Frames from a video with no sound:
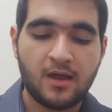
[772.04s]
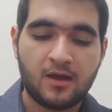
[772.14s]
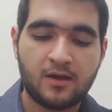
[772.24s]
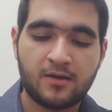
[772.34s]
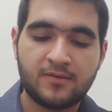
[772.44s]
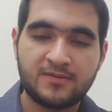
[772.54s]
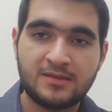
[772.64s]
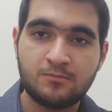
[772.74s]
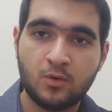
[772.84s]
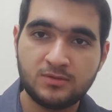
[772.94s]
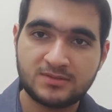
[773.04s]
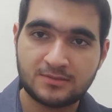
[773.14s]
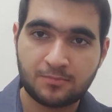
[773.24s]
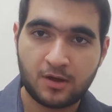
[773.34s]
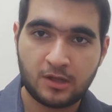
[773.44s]
the
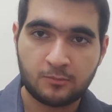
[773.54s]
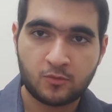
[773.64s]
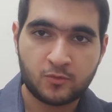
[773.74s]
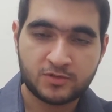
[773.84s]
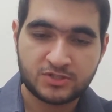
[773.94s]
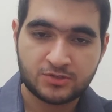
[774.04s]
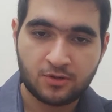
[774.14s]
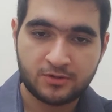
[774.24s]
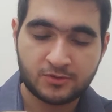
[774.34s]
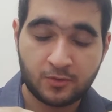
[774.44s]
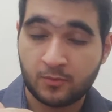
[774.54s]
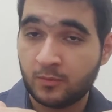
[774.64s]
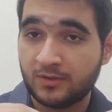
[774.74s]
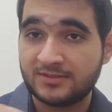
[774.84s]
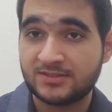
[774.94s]
molten polymer
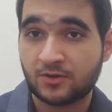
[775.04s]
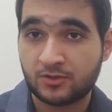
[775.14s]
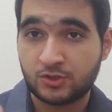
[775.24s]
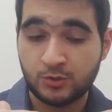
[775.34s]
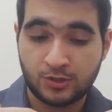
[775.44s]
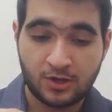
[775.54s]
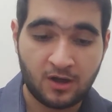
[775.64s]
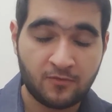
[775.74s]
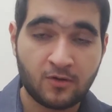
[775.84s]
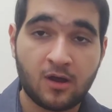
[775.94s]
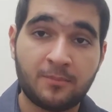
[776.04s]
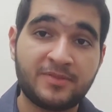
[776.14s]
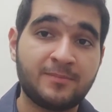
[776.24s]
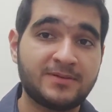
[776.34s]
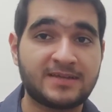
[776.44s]
will start to cover up
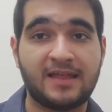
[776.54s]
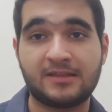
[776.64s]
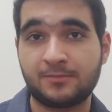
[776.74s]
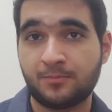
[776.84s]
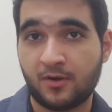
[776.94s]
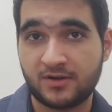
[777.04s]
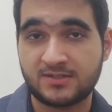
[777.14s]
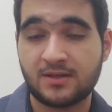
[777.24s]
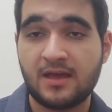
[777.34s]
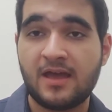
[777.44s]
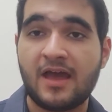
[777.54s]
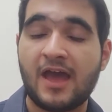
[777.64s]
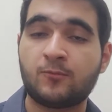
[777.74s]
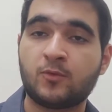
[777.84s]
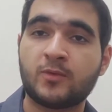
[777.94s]
the metallic part.
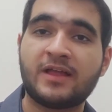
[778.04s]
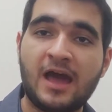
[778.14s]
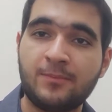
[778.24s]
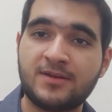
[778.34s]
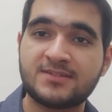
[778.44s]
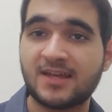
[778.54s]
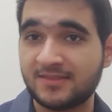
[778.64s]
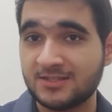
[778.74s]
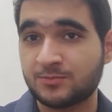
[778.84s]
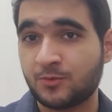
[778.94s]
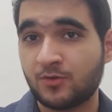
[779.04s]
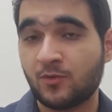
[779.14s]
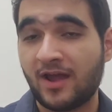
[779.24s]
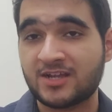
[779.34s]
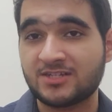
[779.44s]
And what will happen is, at this point,
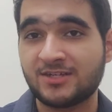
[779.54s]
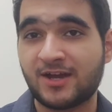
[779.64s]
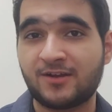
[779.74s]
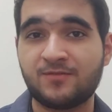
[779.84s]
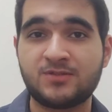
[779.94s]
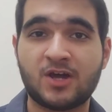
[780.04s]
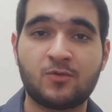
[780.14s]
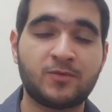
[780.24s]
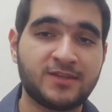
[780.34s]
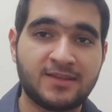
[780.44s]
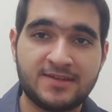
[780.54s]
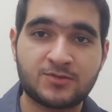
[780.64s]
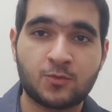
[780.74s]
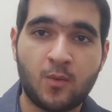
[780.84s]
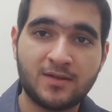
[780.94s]
we're actually kind of done with the
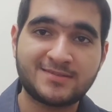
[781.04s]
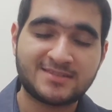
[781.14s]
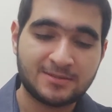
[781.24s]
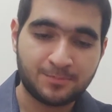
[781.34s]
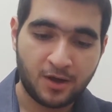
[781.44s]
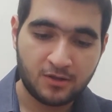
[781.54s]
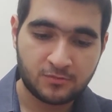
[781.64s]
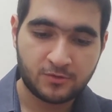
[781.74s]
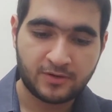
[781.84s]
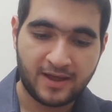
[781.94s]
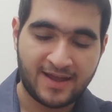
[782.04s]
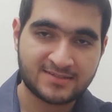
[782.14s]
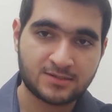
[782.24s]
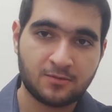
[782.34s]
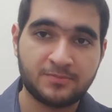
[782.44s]
laser. Once the polymer
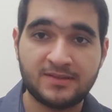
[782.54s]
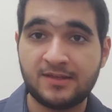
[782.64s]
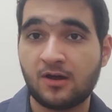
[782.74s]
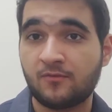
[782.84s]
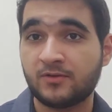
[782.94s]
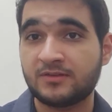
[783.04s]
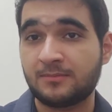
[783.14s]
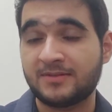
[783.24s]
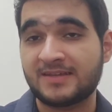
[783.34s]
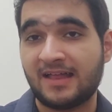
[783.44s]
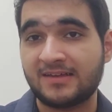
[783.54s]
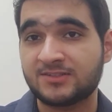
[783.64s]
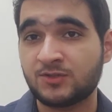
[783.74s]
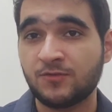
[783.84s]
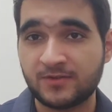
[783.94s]
has completely covered the metallic
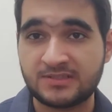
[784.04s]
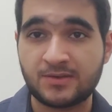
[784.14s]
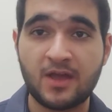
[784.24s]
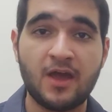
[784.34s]
surface,